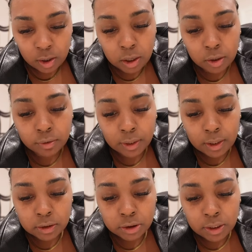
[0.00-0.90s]
Oh
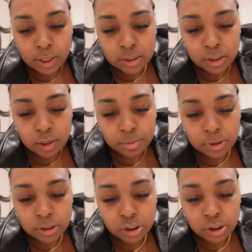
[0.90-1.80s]
yeah, she has a
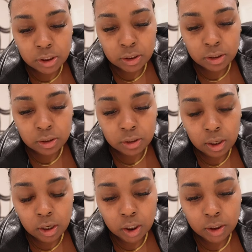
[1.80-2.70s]
competition
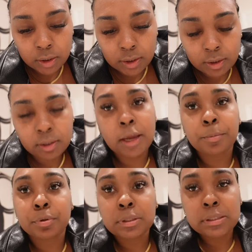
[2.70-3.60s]
on the
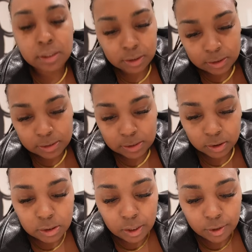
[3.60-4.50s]
April the
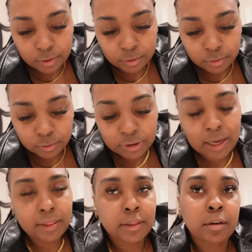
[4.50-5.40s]
sixth, so she
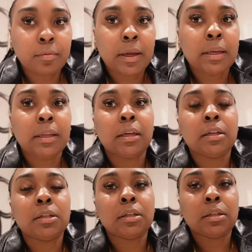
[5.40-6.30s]
got that one, and
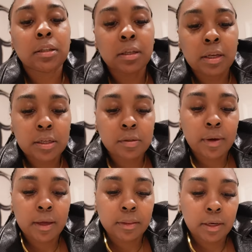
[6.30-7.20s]
then the next
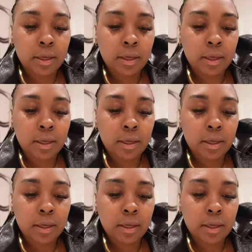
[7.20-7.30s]
one after that